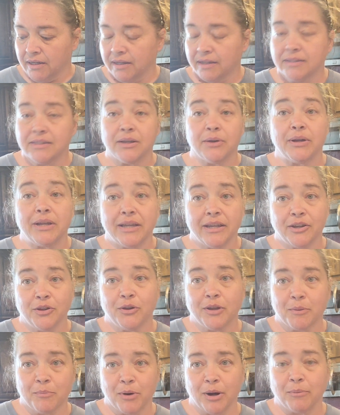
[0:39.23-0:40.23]
so you
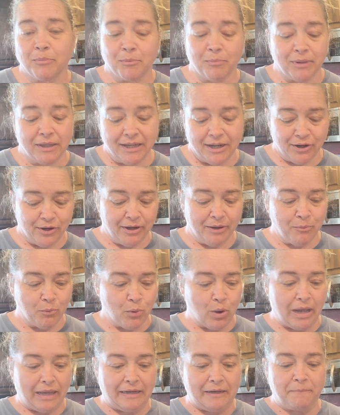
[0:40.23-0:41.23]
can probably hear him
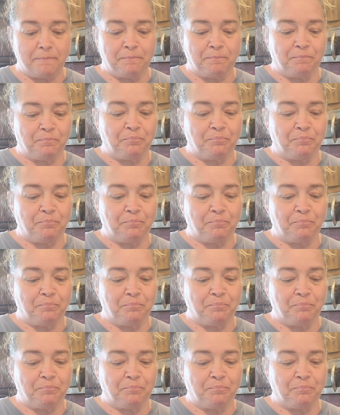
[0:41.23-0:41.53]
whining.